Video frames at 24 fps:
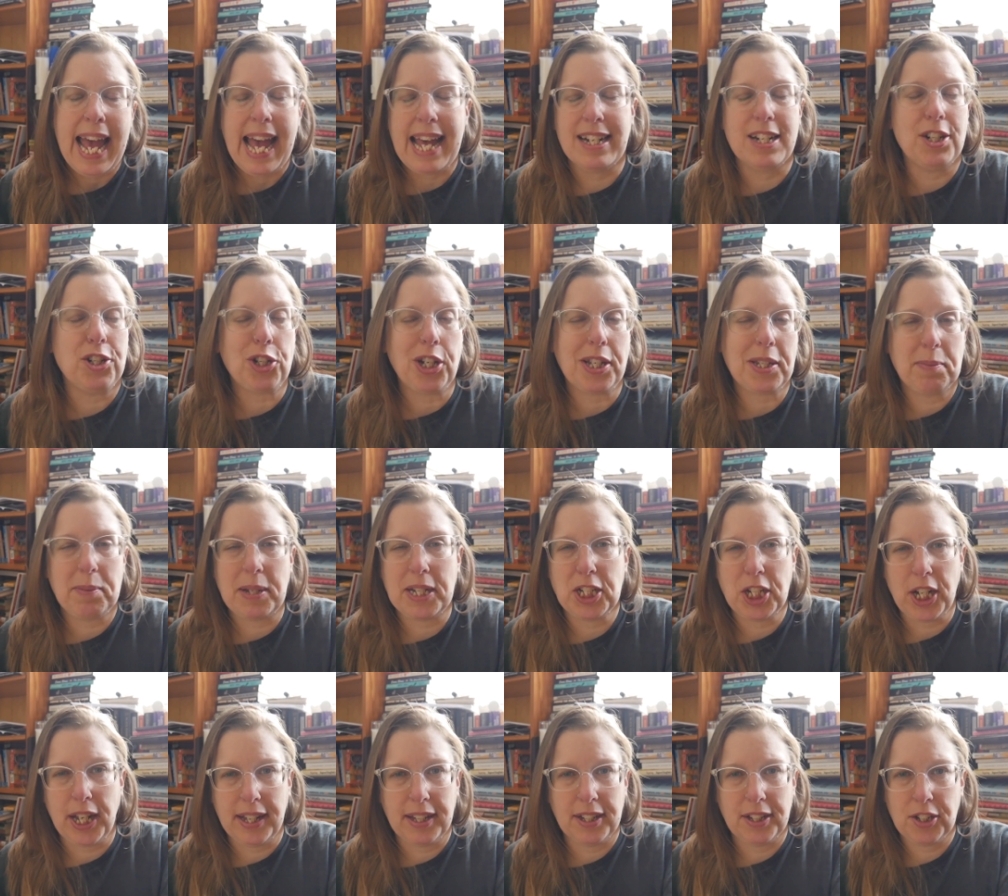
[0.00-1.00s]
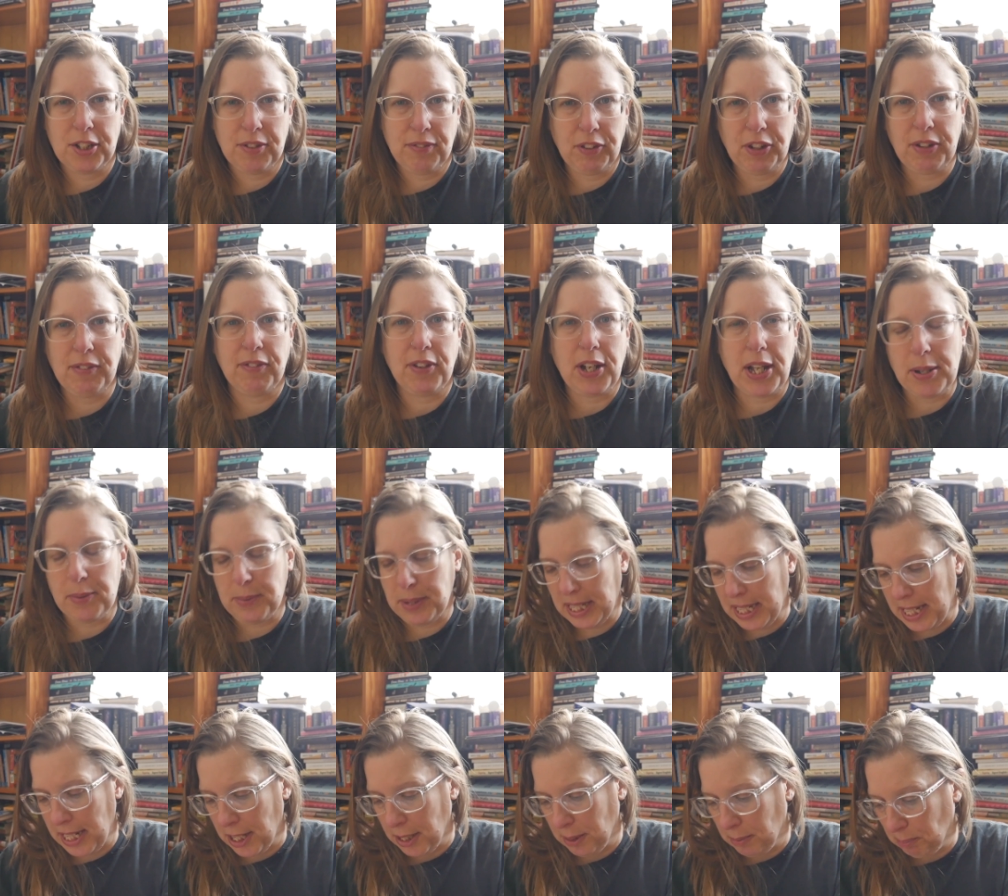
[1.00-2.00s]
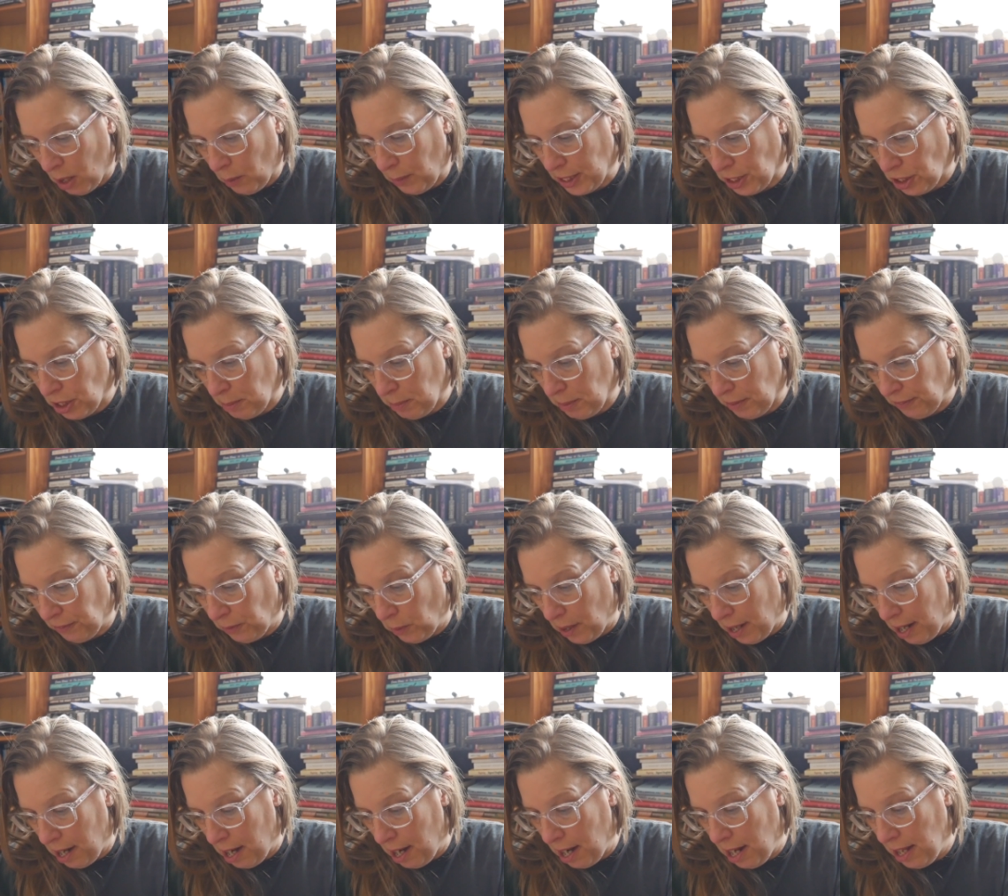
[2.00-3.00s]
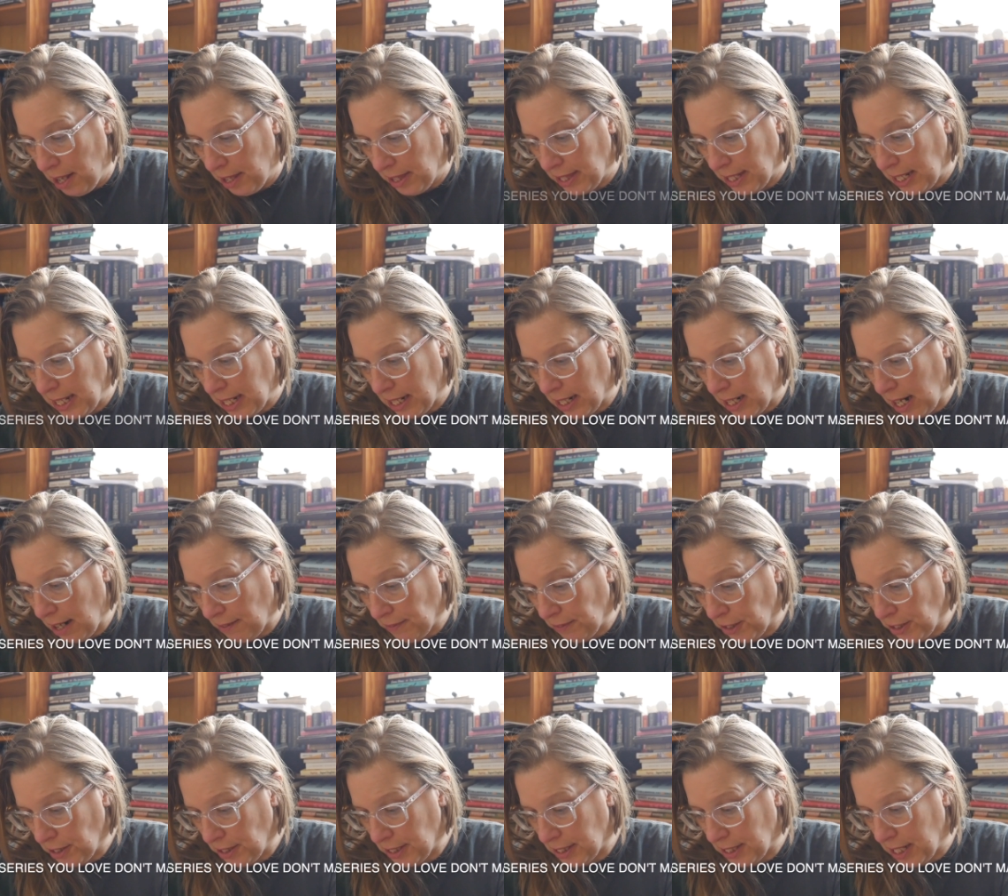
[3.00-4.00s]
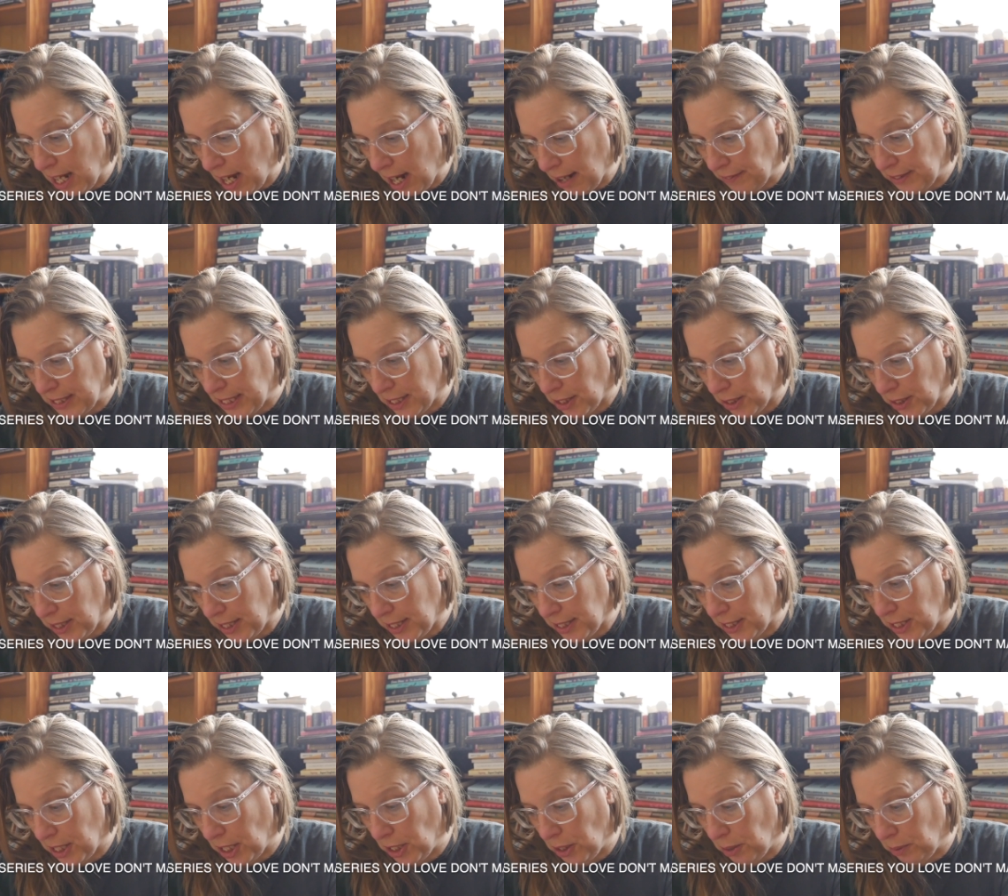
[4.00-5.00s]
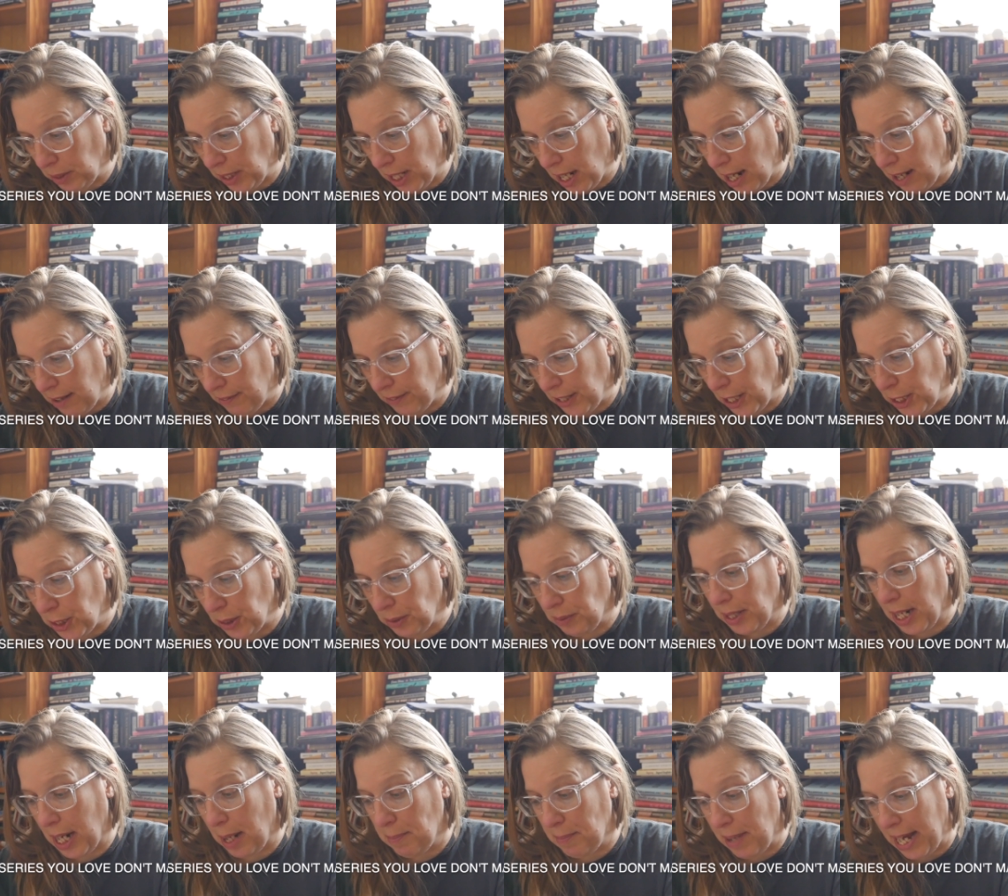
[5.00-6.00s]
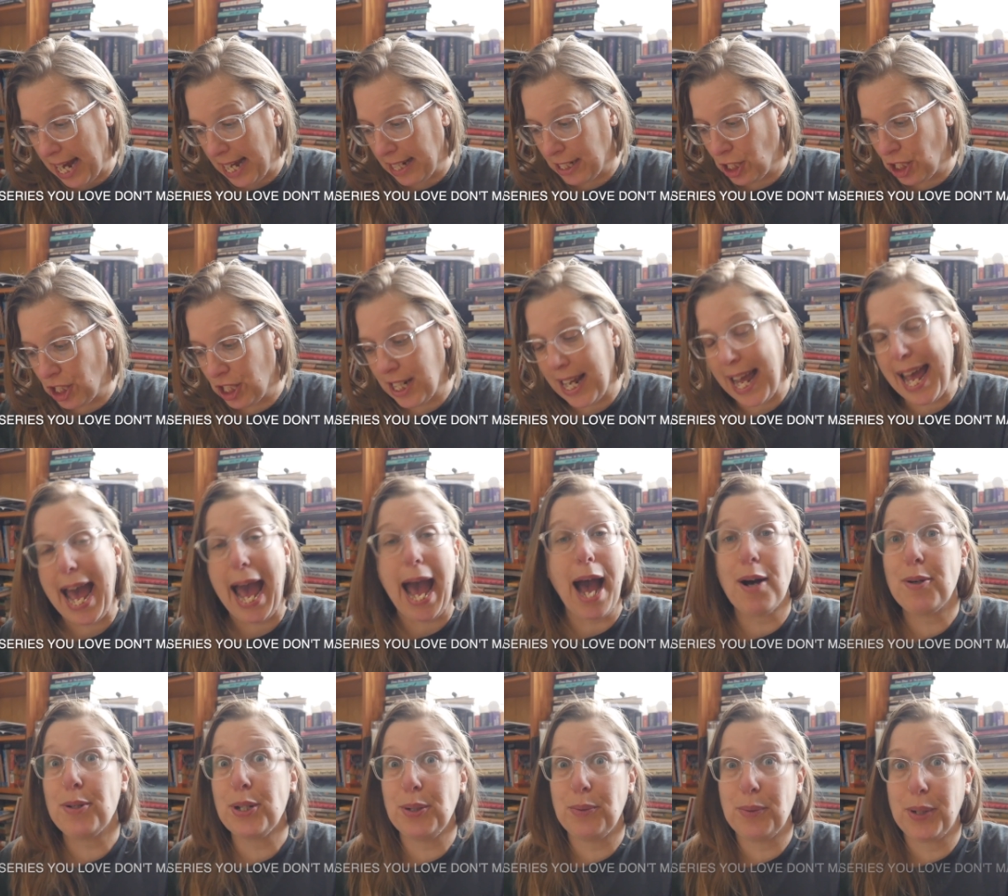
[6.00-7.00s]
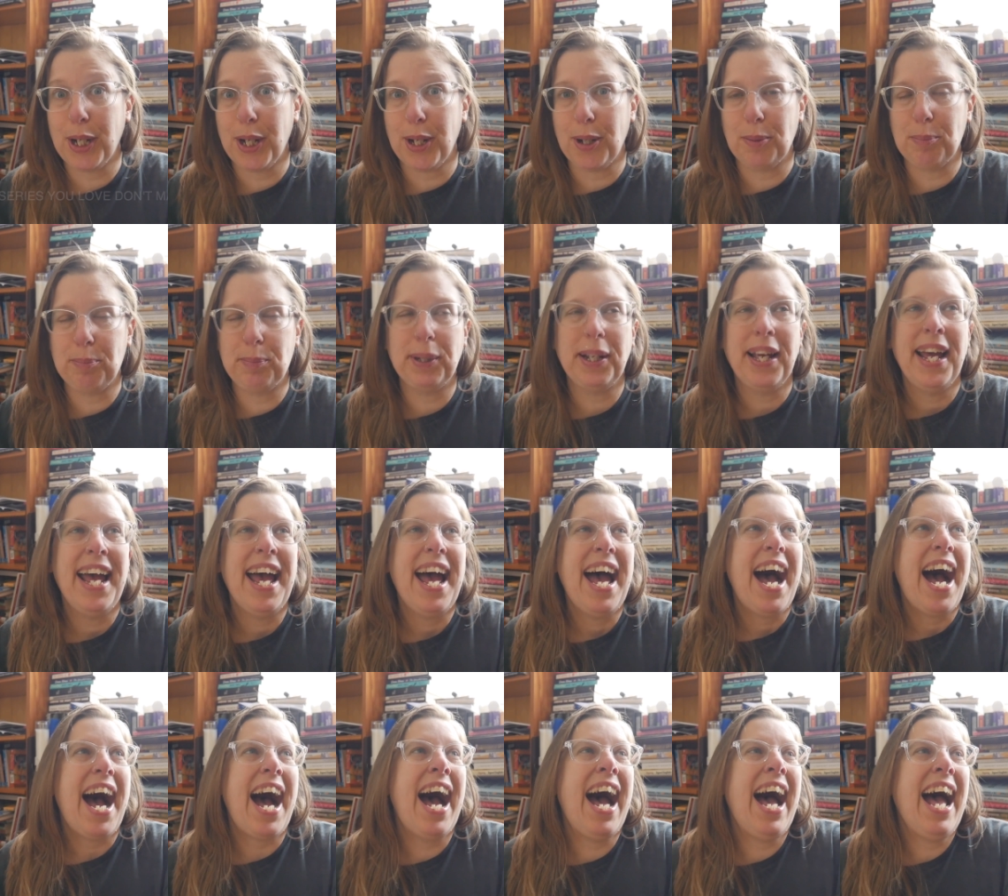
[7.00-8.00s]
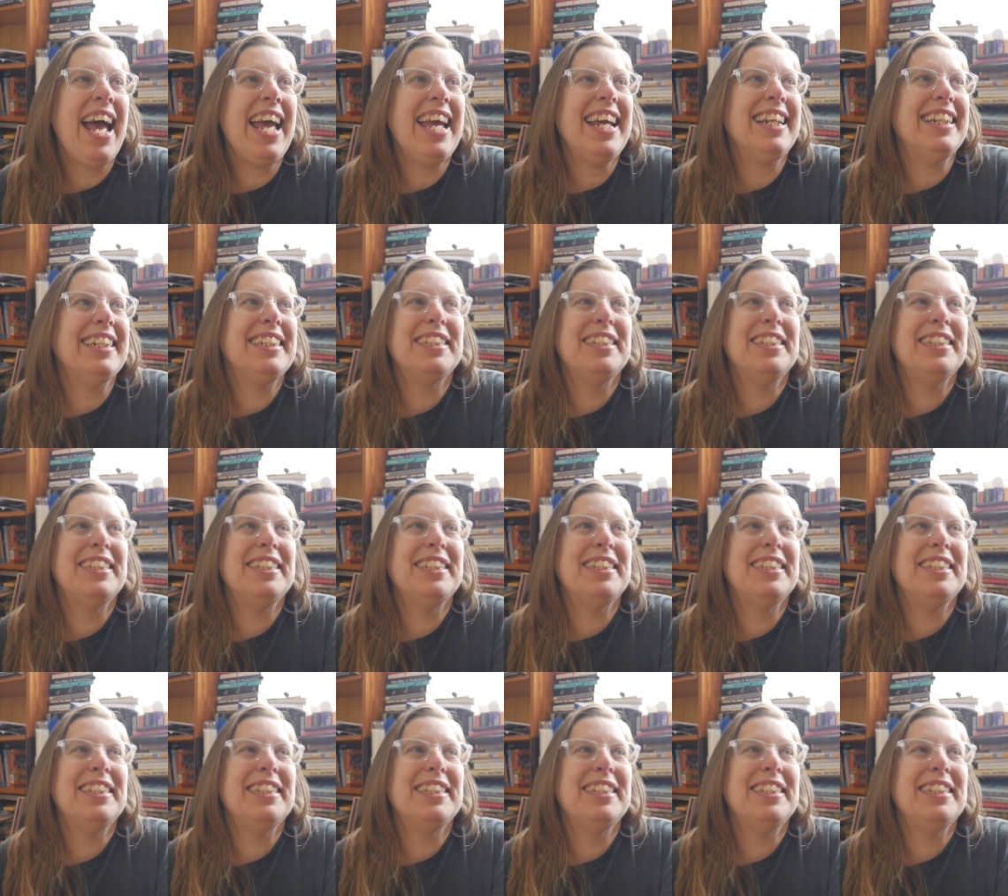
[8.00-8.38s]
and adjust my challenge for the following year. Question number four The covers of series you love do not match. How do you cope? I